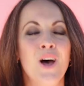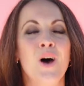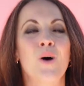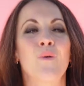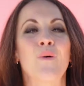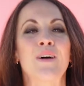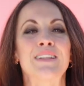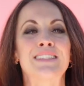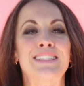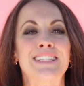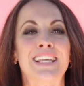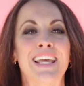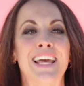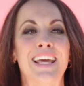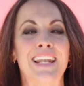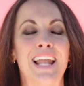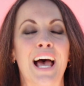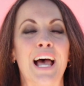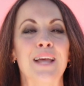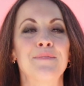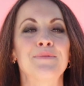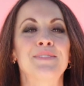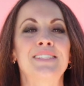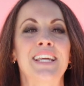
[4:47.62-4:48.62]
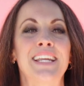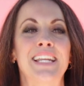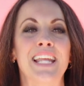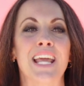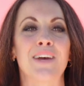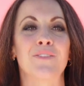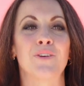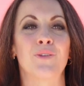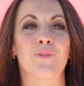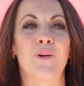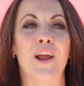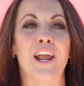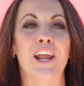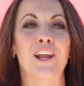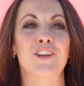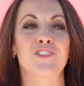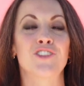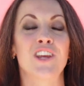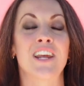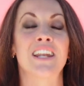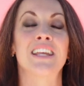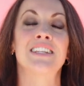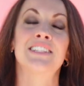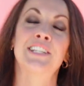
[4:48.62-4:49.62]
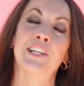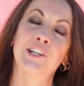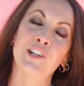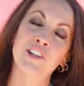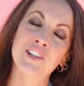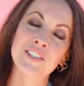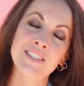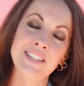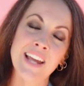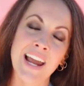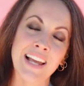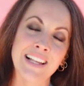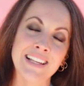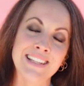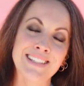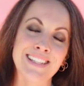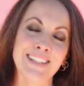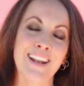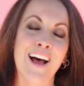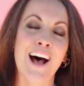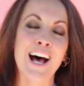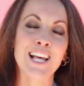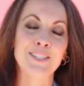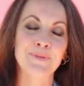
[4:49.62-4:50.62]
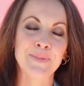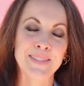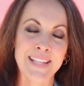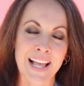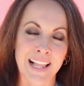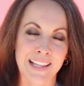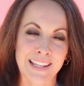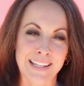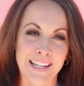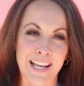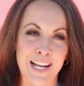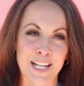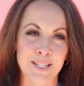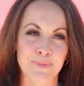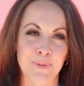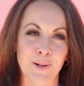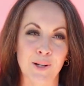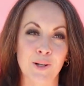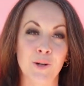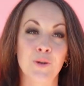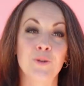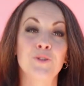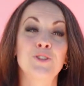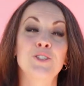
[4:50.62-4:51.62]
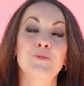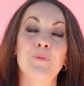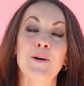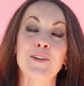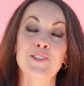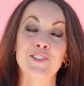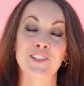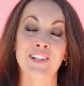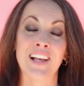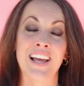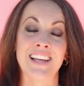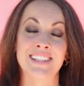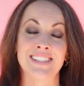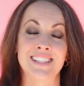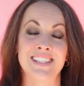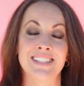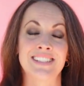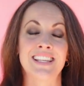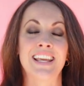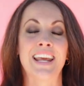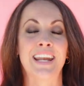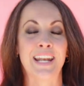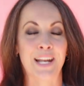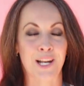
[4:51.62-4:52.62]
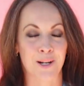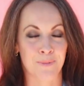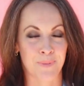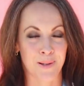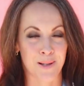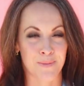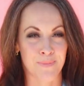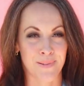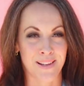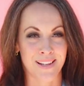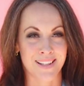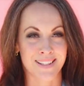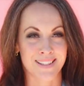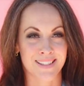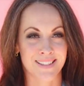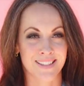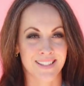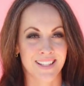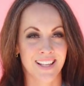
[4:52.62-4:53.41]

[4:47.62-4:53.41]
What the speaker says: Once again, I'm Sadye Evyn Reish, an interior stylist and hospitality expert who specializes in Airbnbs.